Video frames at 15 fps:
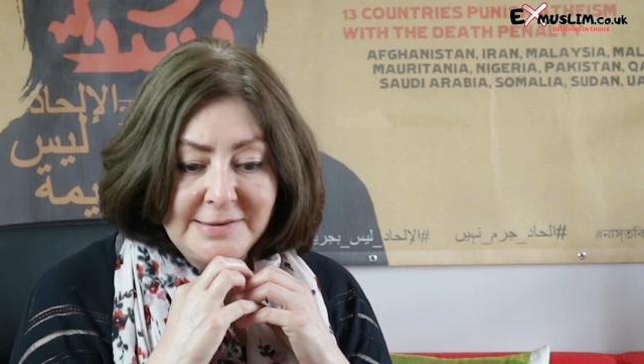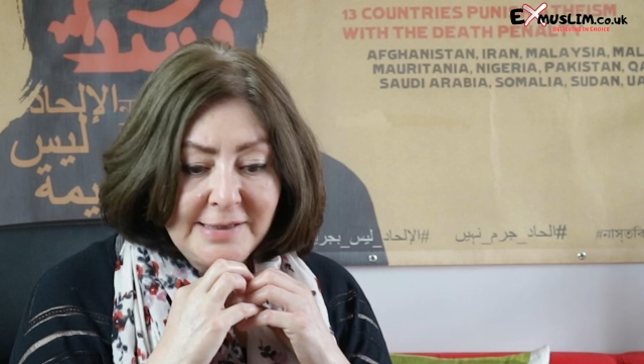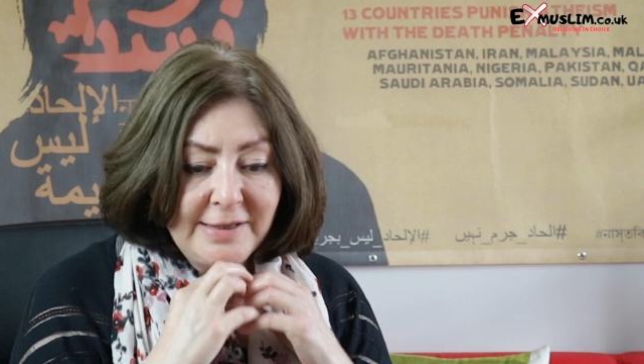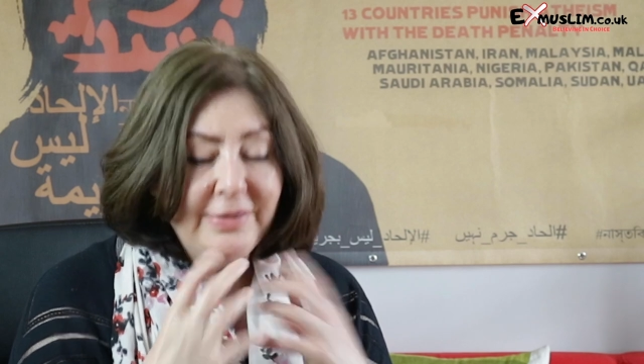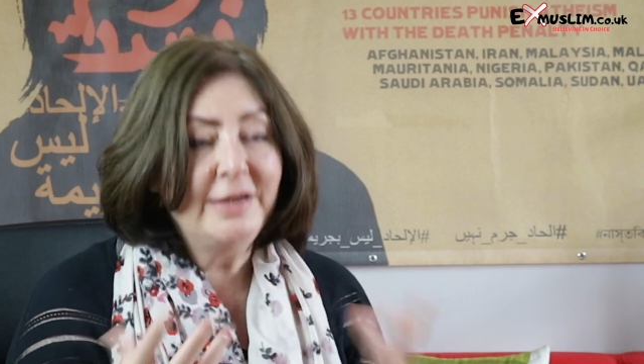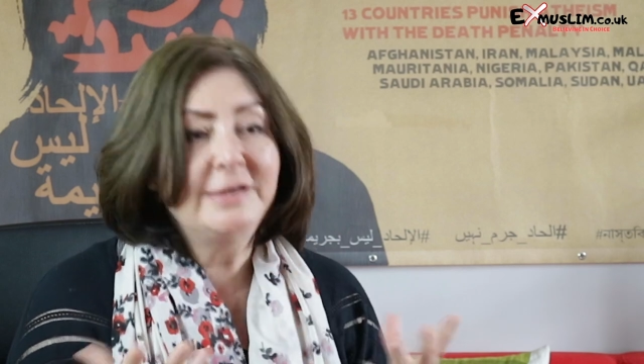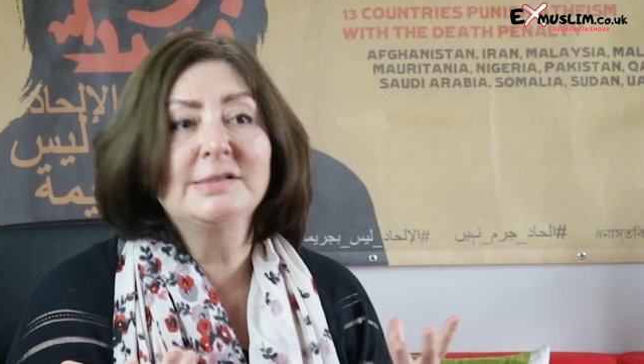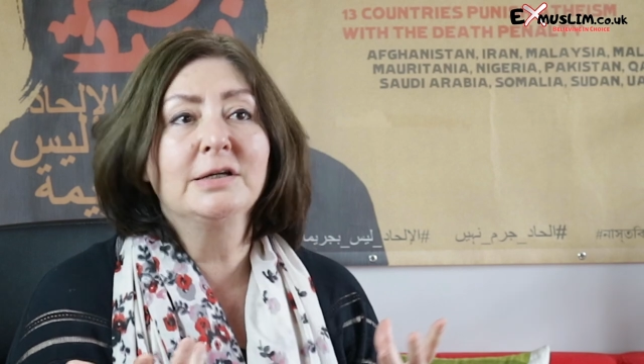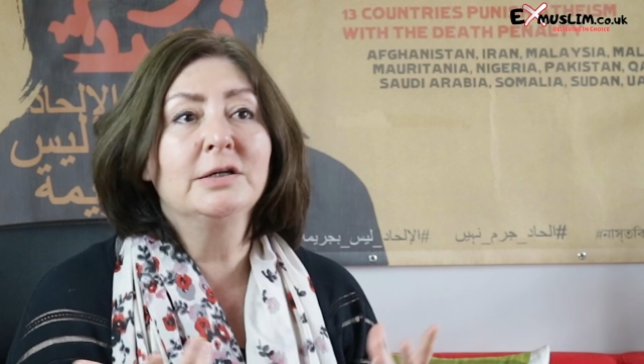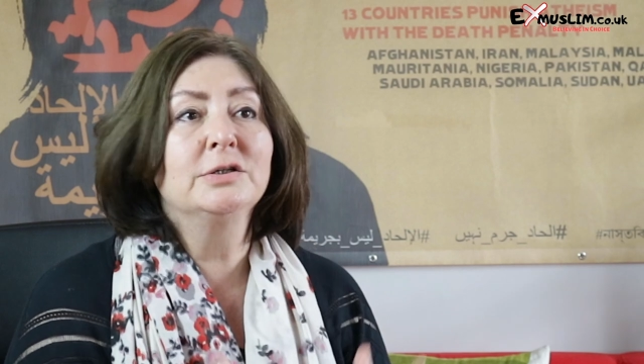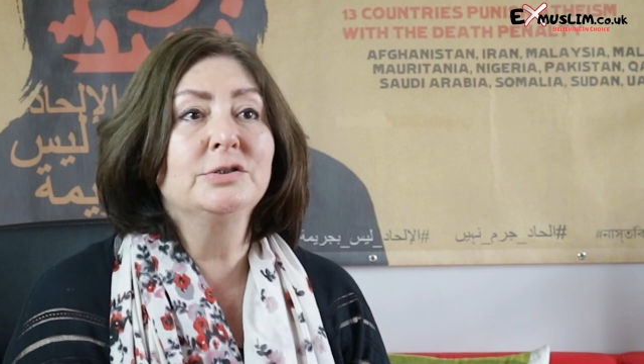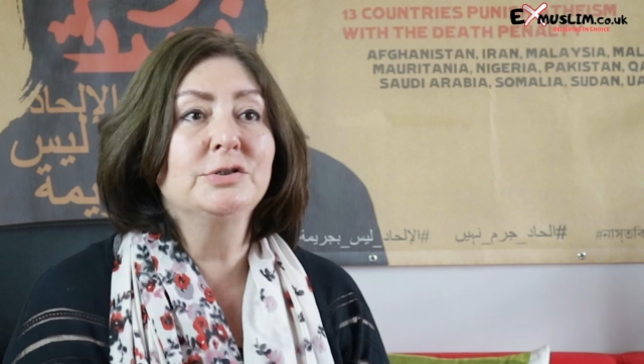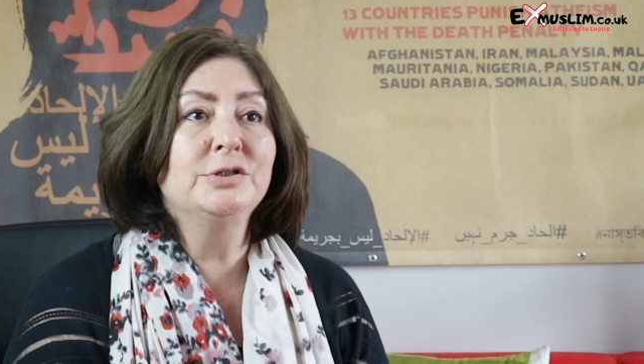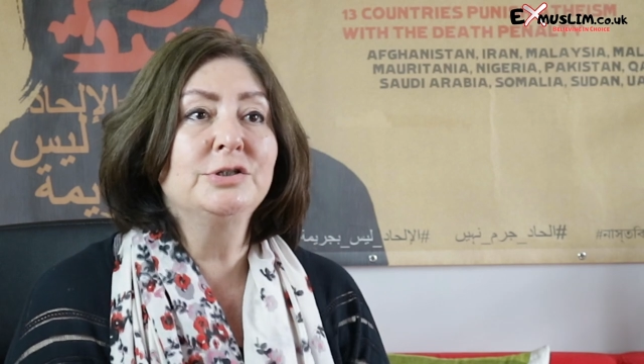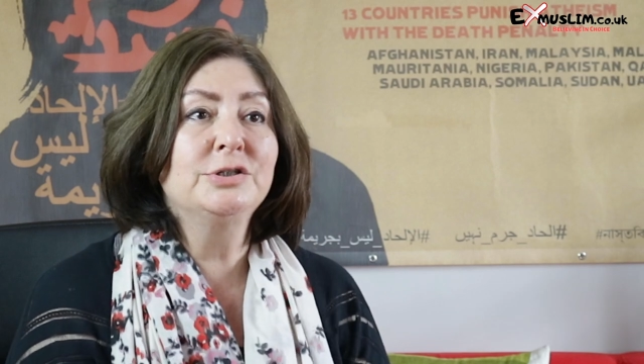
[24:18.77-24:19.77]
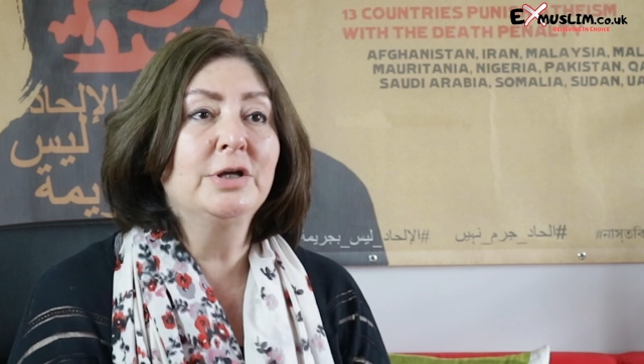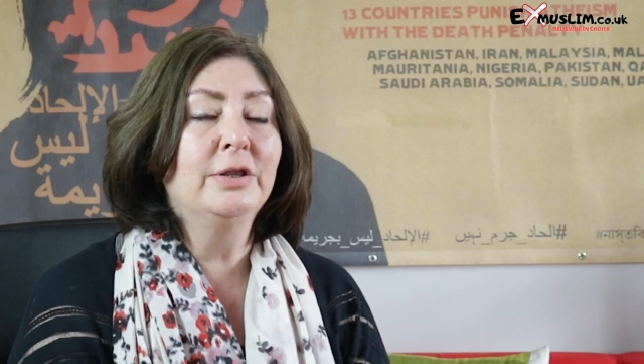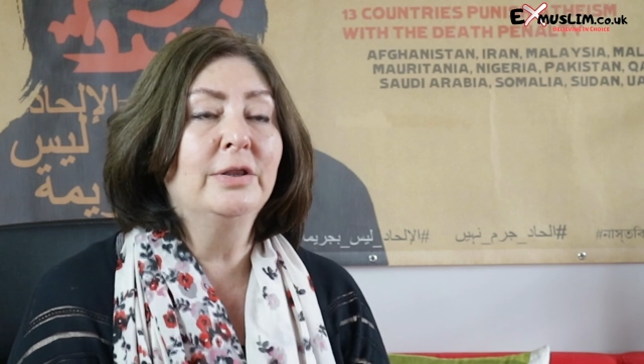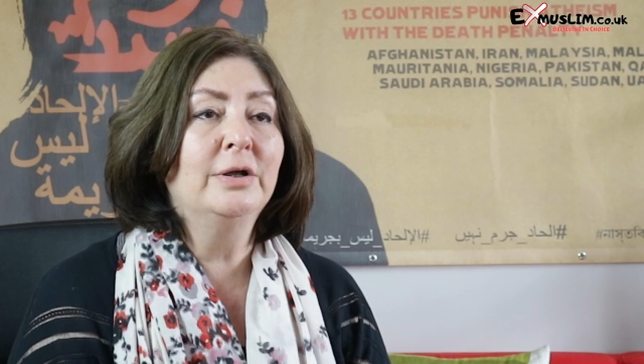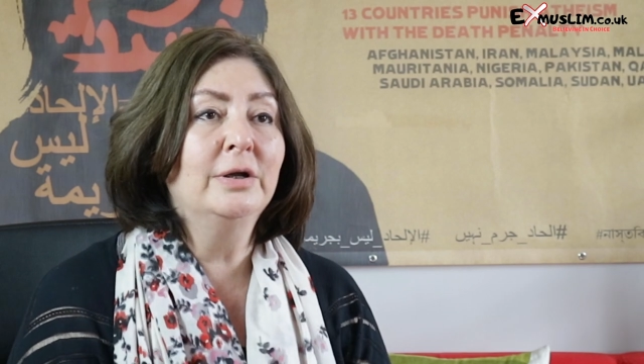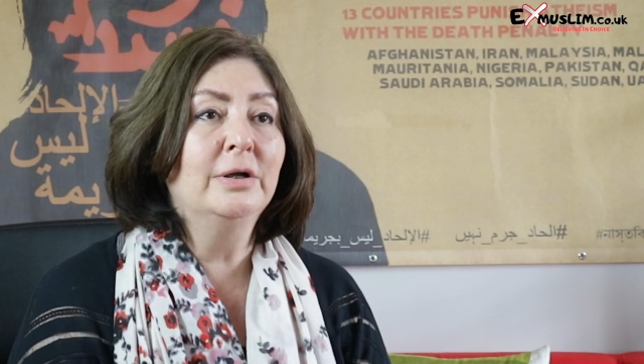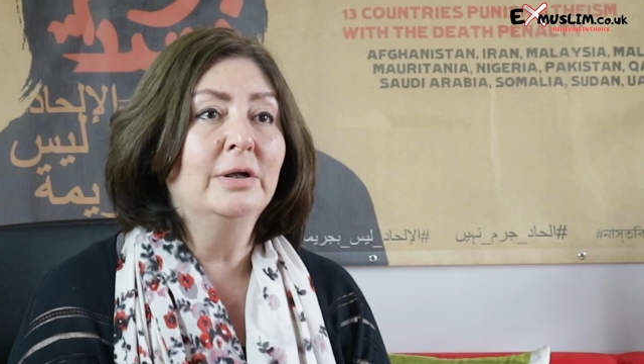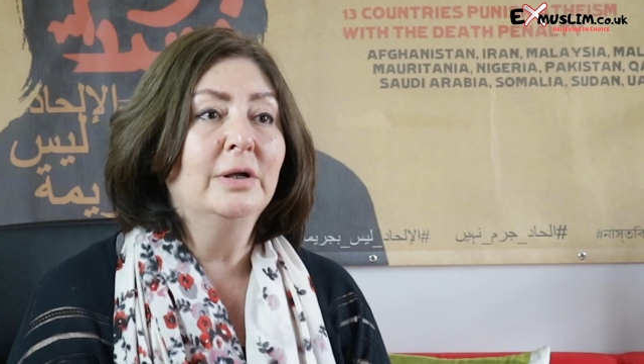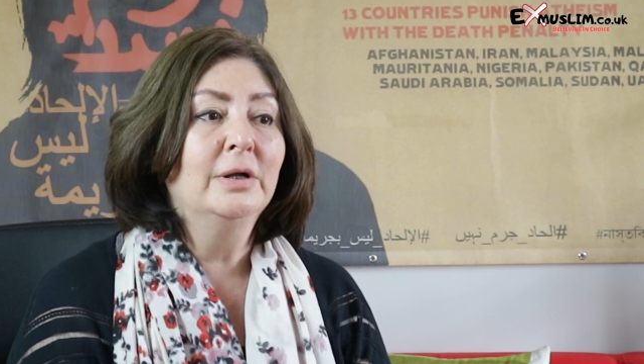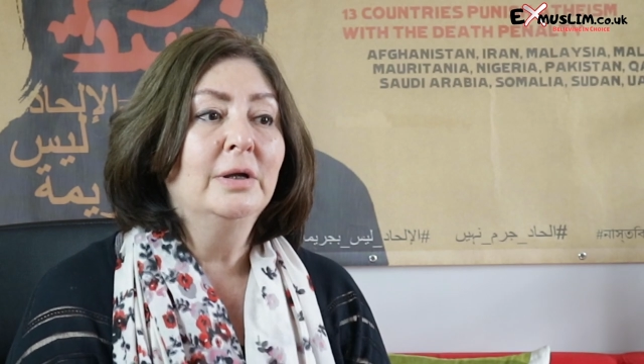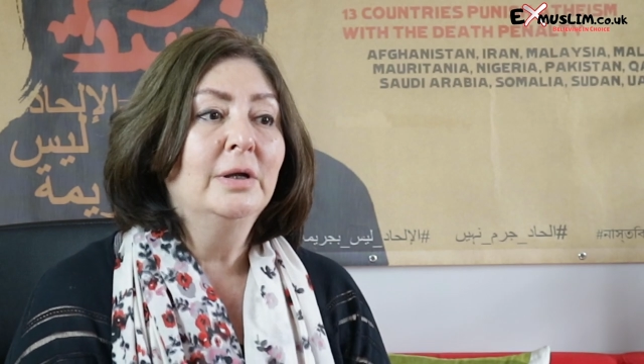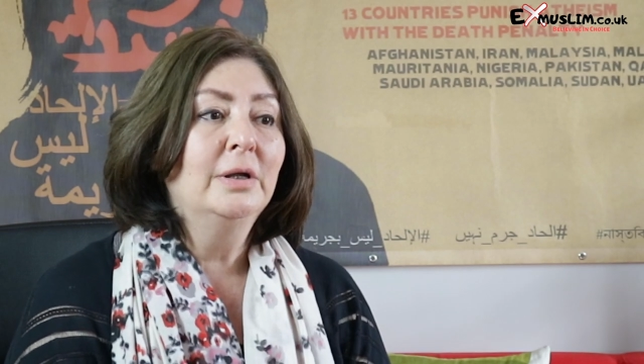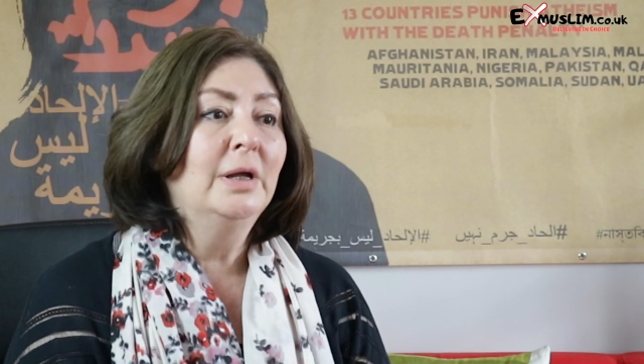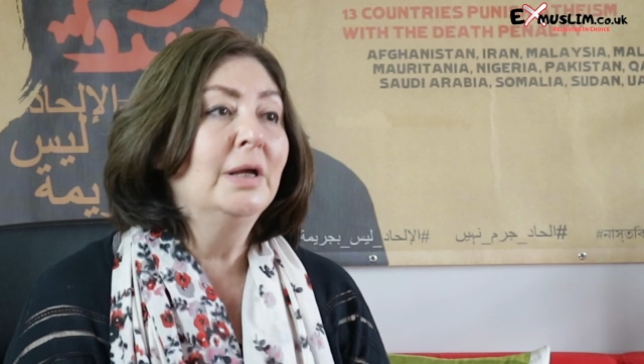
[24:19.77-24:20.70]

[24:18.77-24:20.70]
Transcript: antithetical to each other.